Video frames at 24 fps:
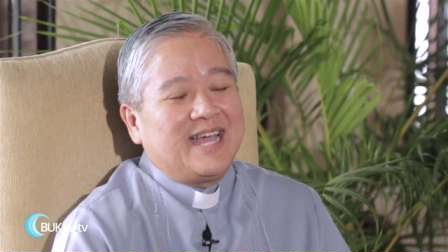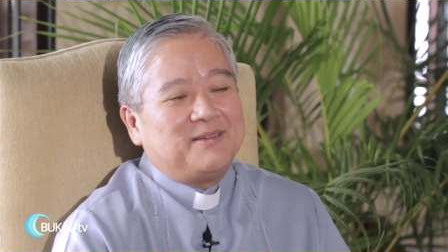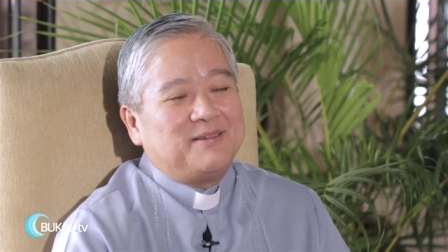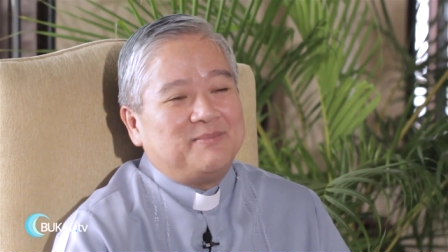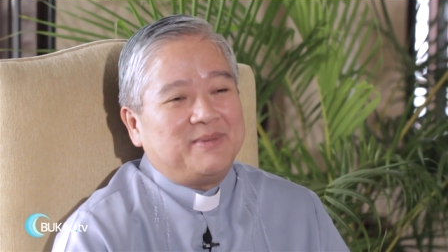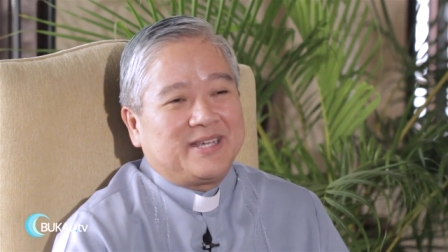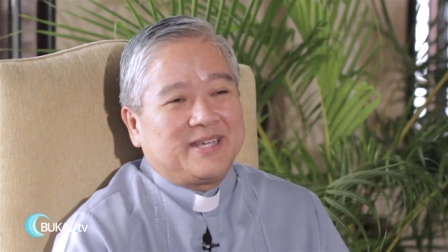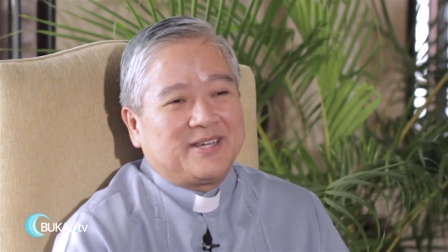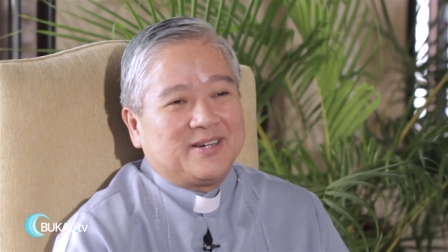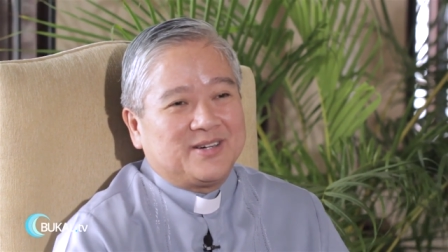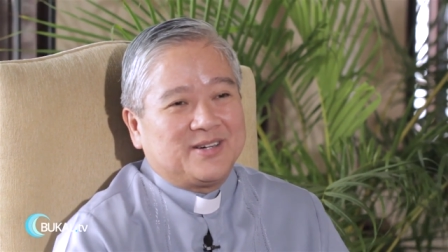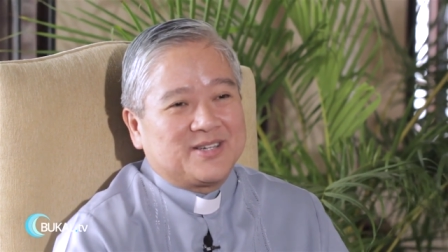
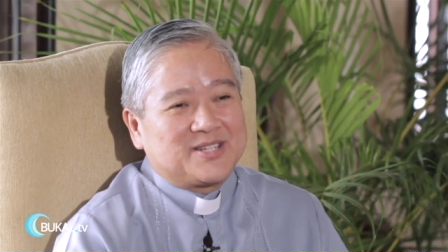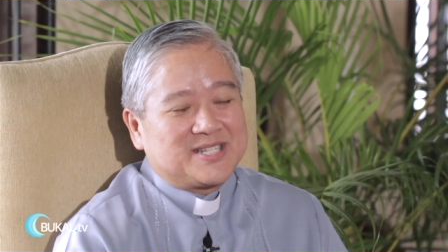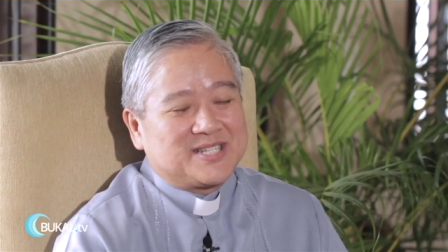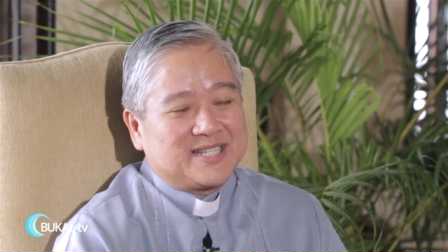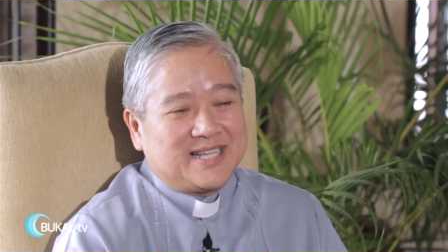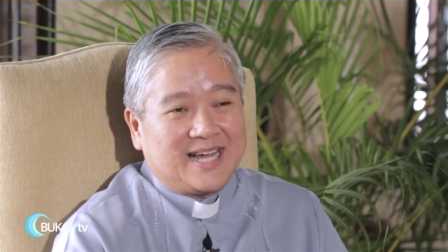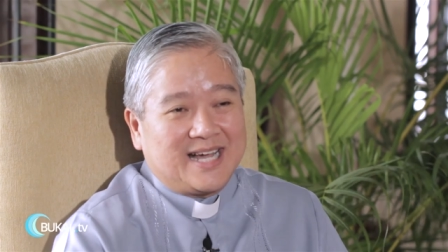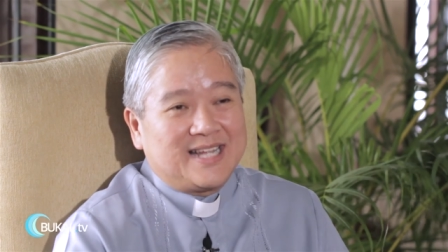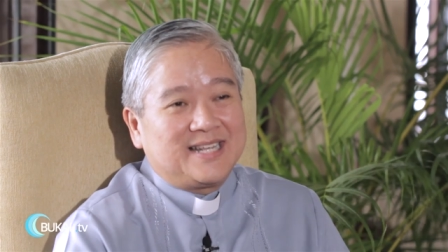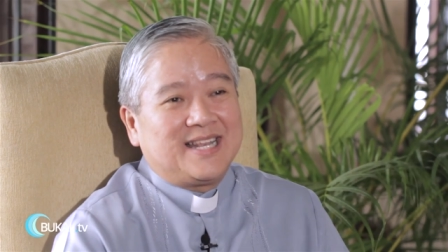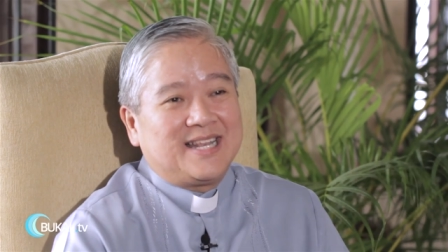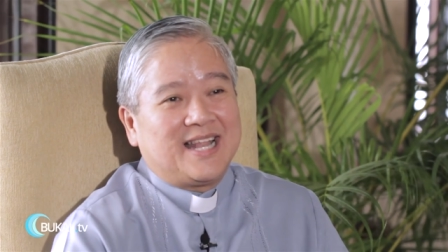And because
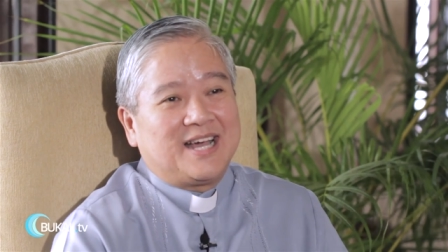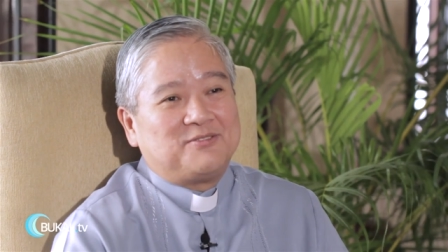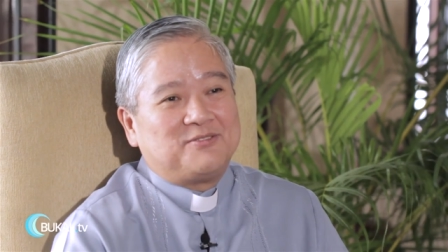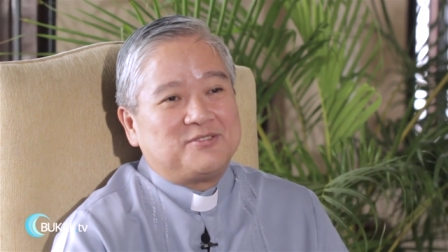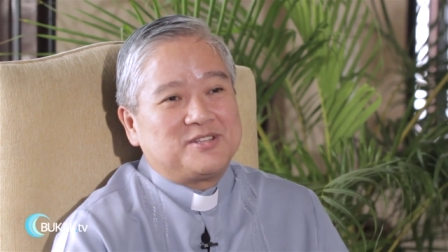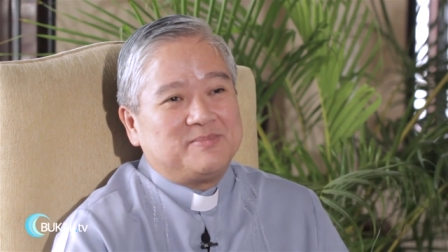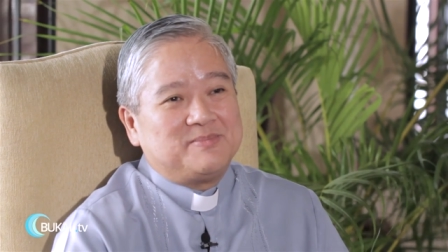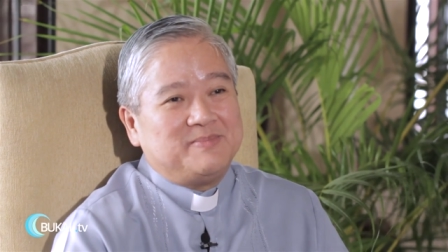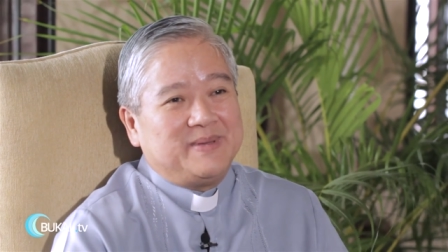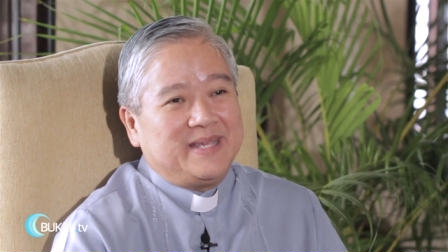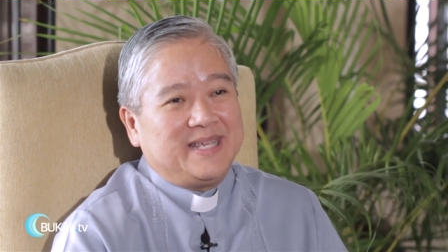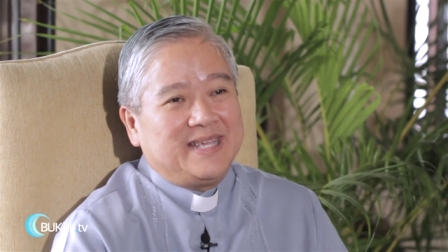God
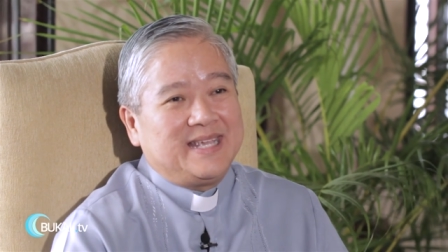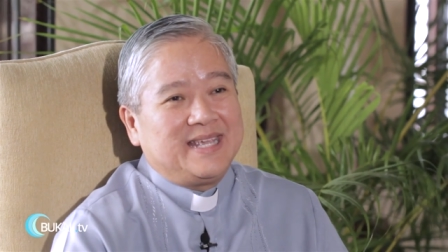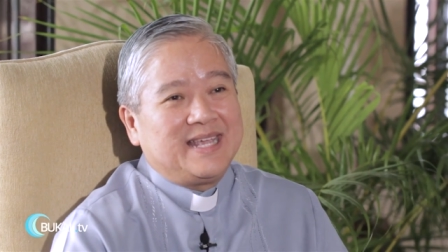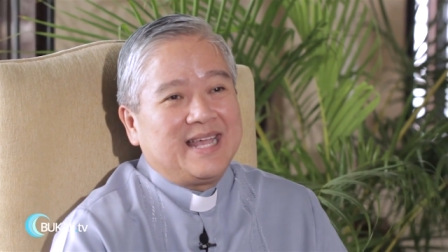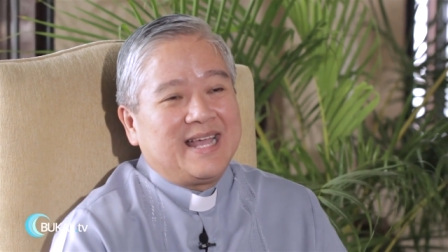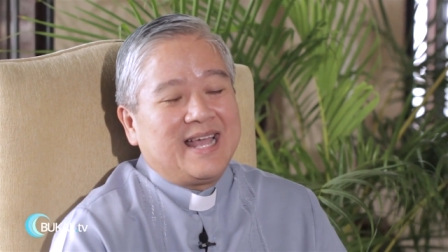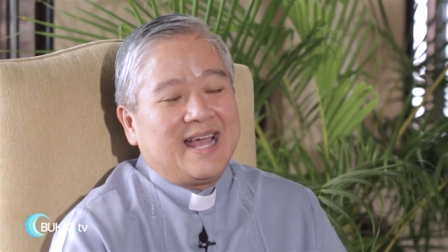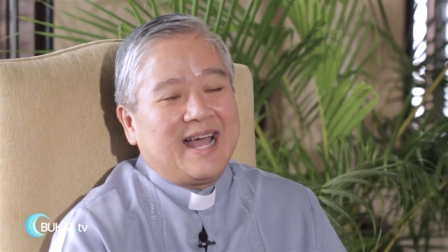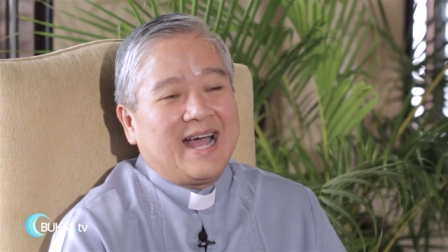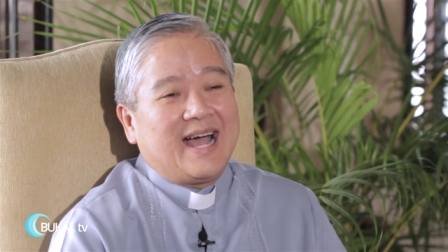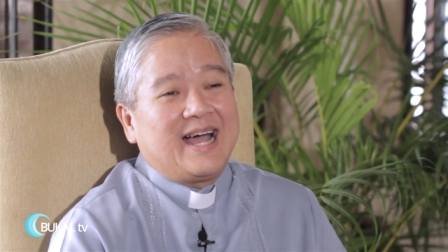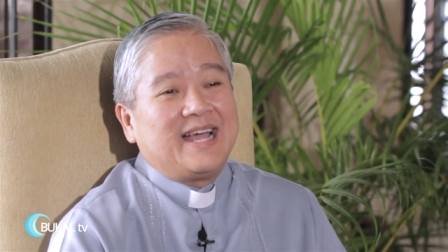loves me,
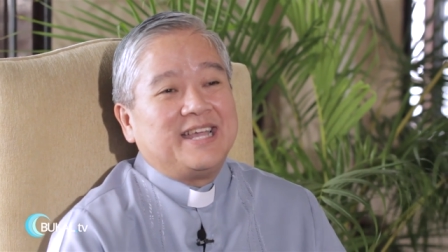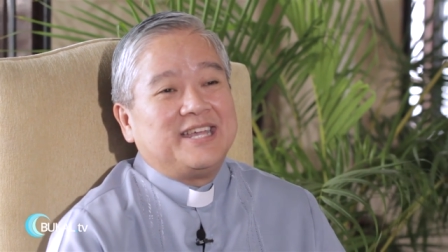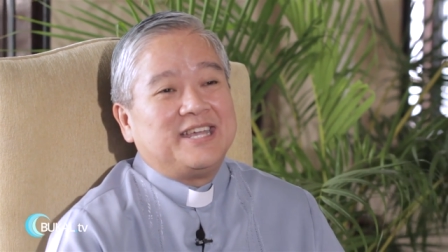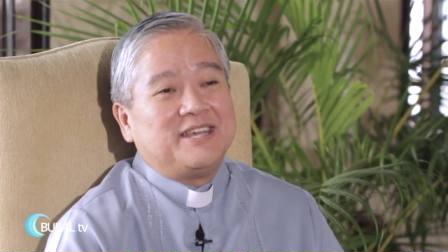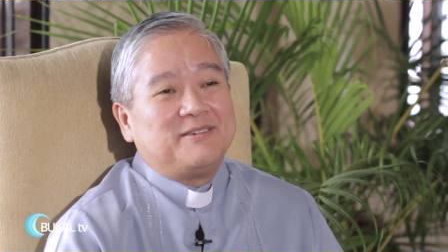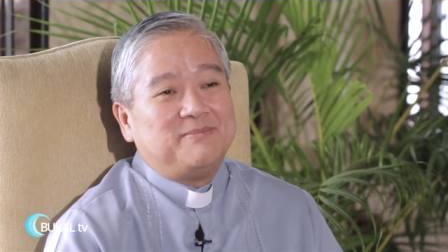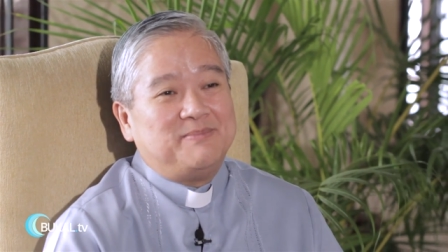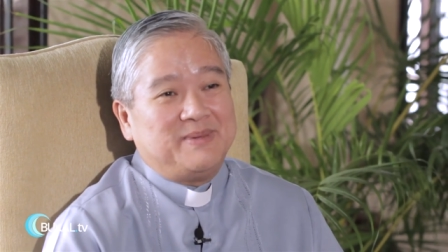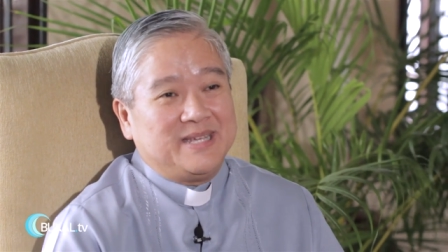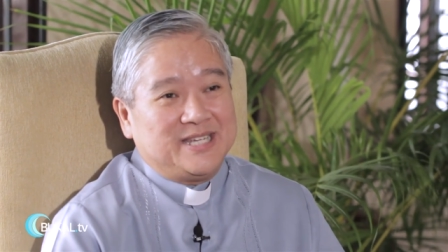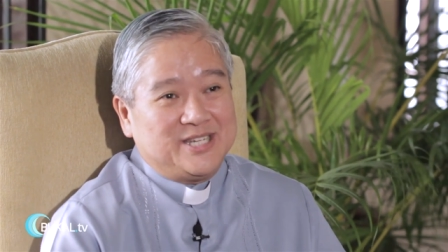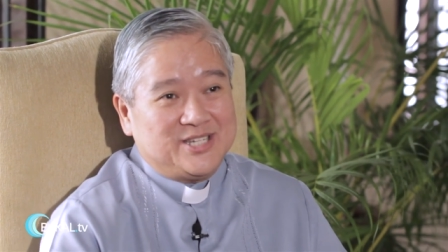I
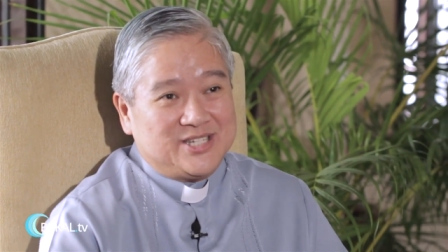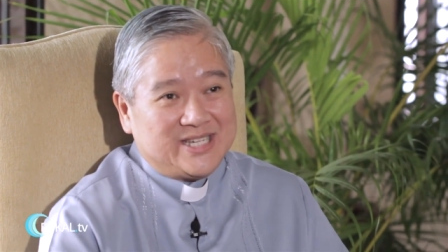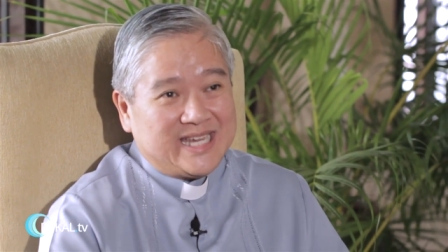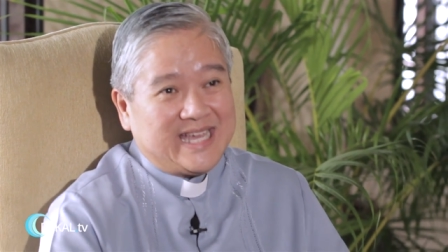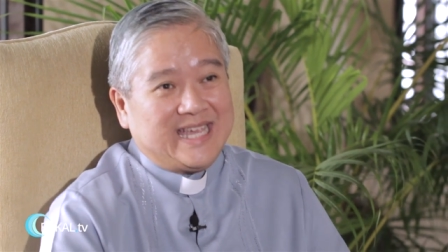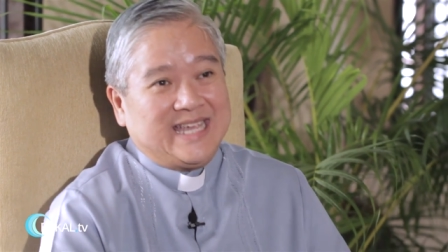have been